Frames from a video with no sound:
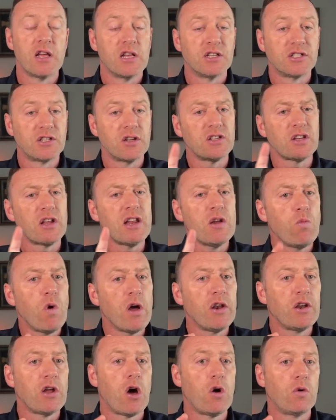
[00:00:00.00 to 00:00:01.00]
So there's only
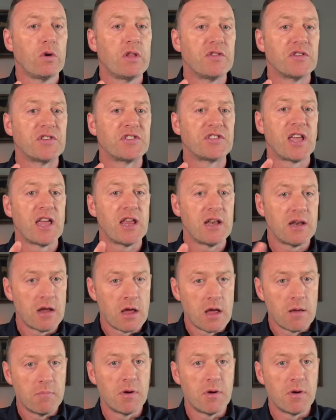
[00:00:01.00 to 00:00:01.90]
one hole in the skin,